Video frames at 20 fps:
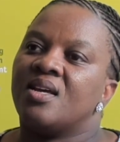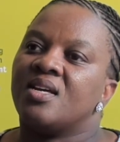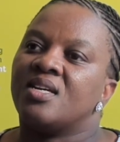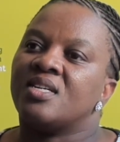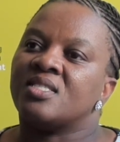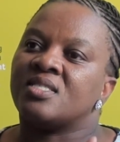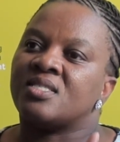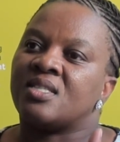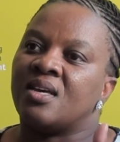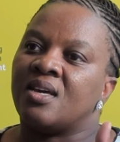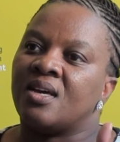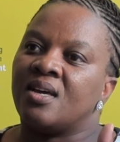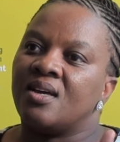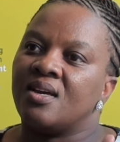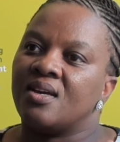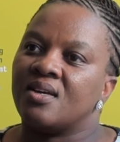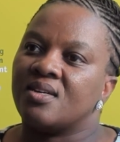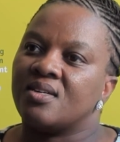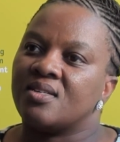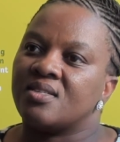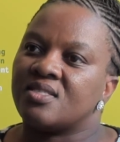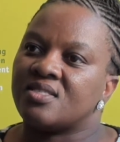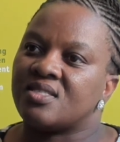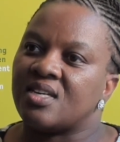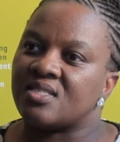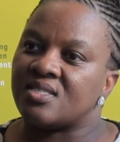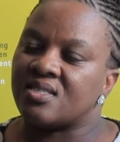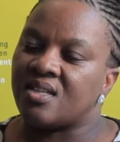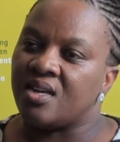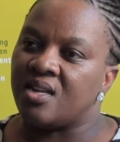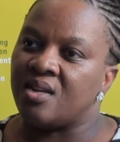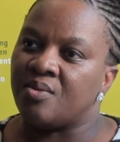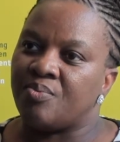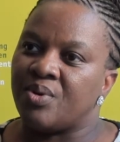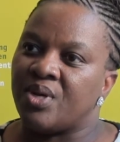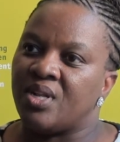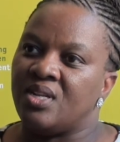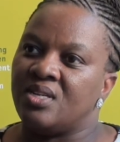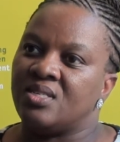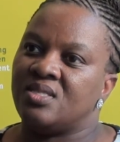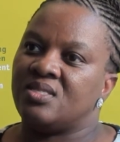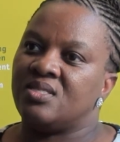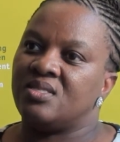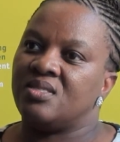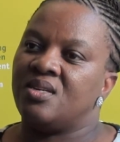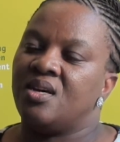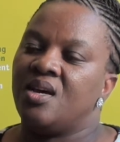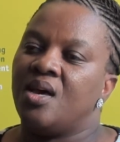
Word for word: is the sustainability,